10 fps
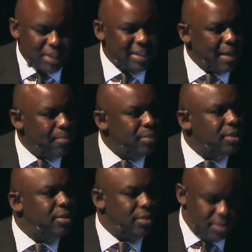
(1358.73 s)

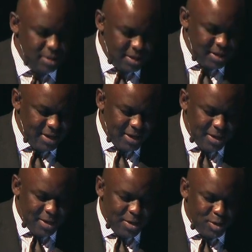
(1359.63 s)
attempt
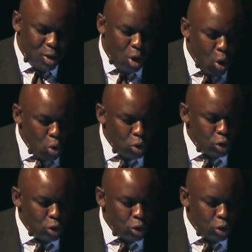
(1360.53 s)
to hold